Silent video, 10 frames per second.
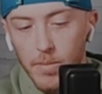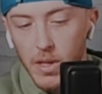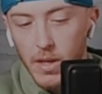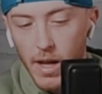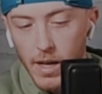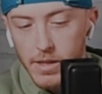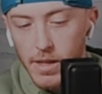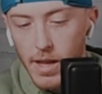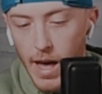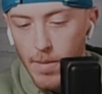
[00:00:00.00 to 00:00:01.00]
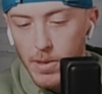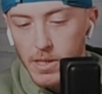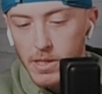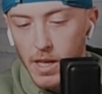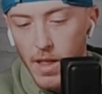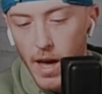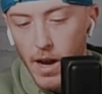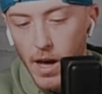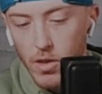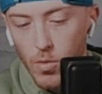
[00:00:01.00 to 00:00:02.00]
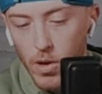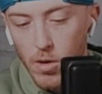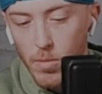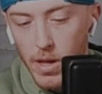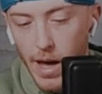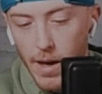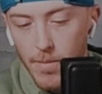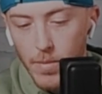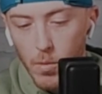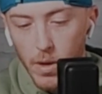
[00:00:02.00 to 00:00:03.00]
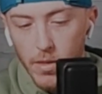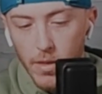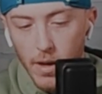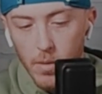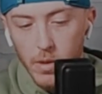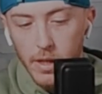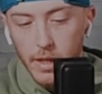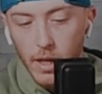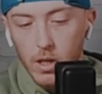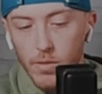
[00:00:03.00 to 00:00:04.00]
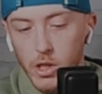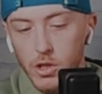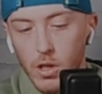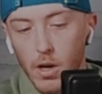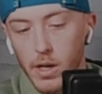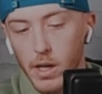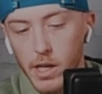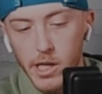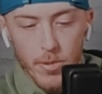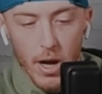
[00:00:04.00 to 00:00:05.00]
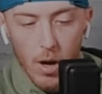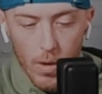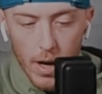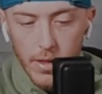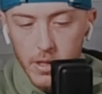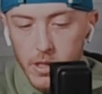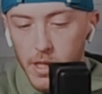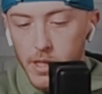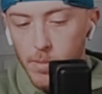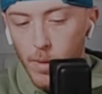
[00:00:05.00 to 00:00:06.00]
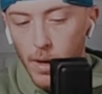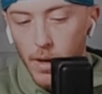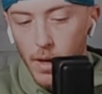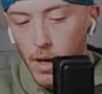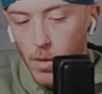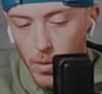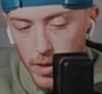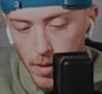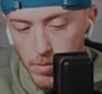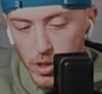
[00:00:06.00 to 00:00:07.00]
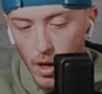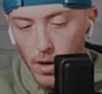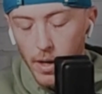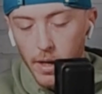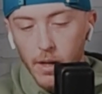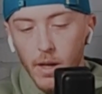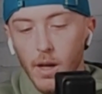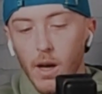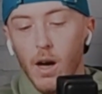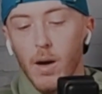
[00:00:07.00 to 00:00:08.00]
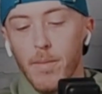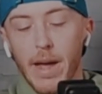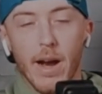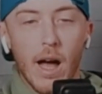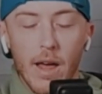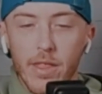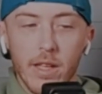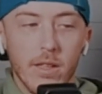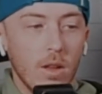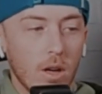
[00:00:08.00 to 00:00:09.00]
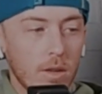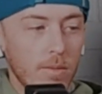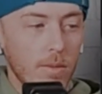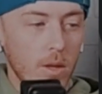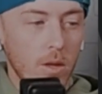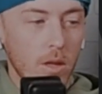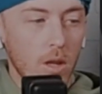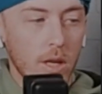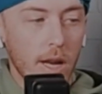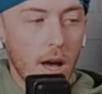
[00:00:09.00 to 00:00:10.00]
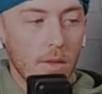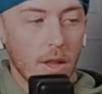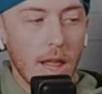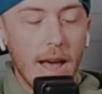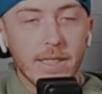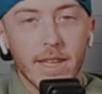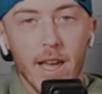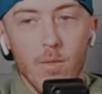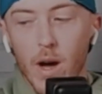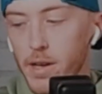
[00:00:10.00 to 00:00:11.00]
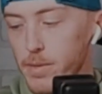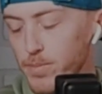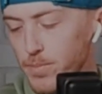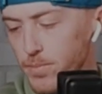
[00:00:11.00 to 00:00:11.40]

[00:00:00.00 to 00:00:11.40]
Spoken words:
Did not happen to see that on Twitter, but yeah, with Nedeljkovic starting, and he's been all right this season, but with him starting, and I think, look, you look at how the last game went.